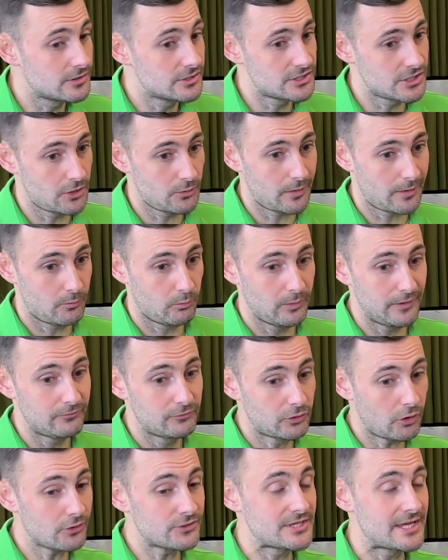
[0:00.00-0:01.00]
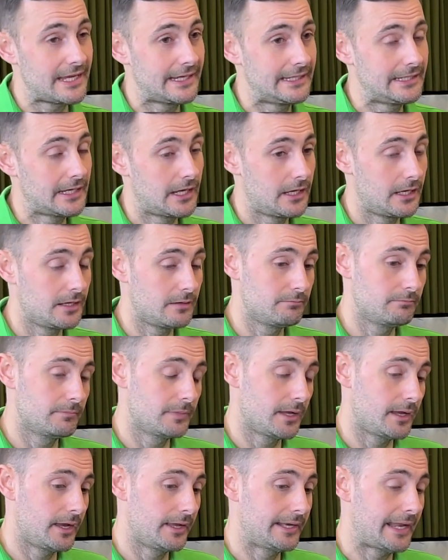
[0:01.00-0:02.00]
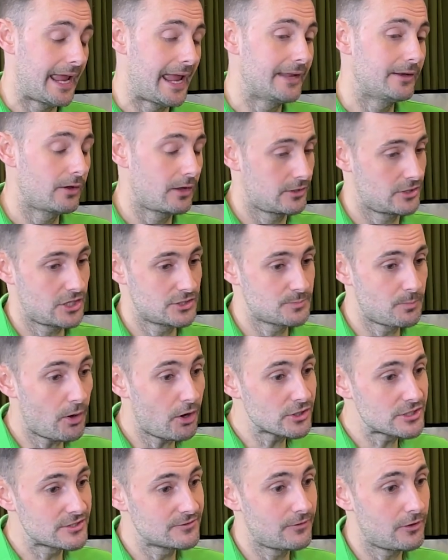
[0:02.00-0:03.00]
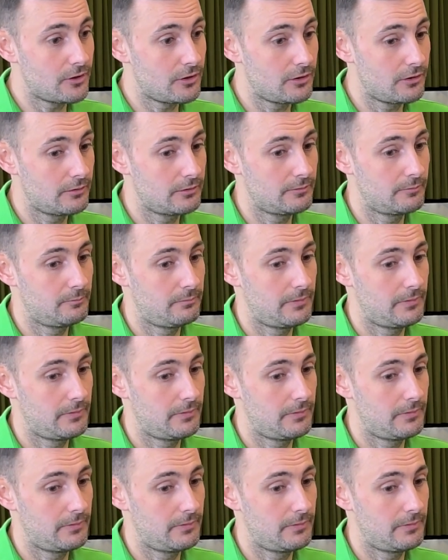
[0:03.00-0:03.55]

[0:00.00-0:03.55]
So we've got as part of our